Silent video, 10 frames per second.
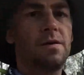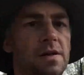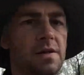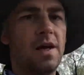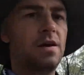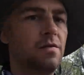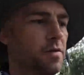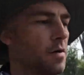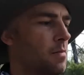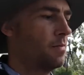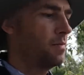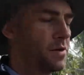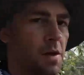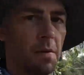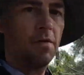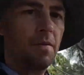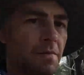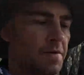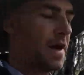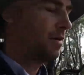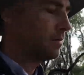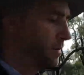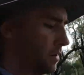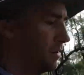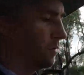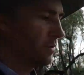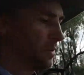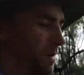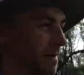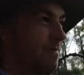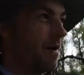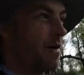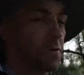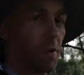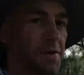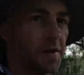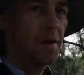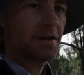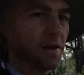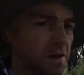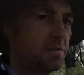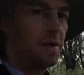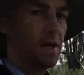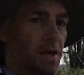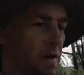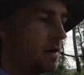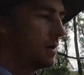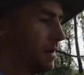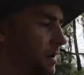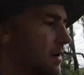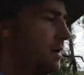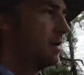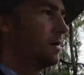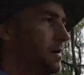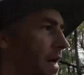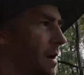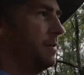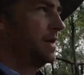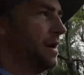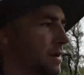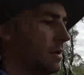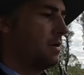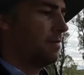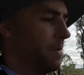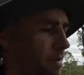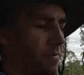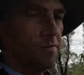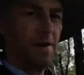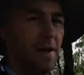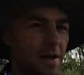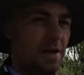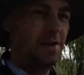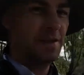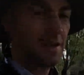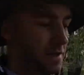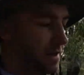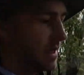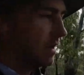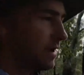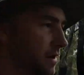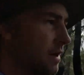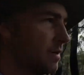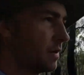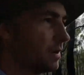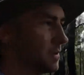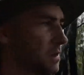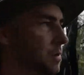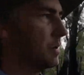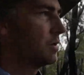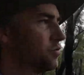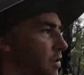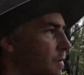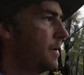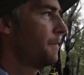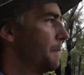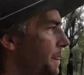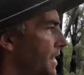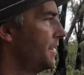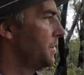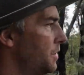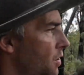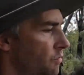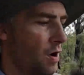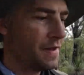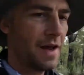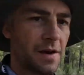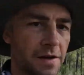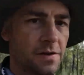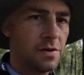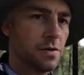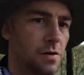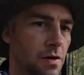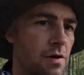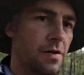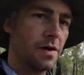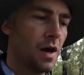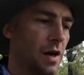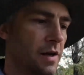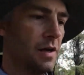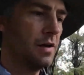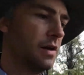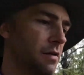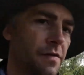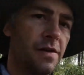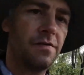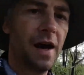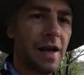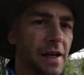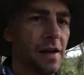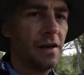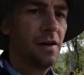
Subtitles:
descend from the summit of Mt Dale, which is about 520 I think at its peak. So now we're down at kind of about 360 I think, and we're continuing to drop. I think we go right down into the gully here of this valley,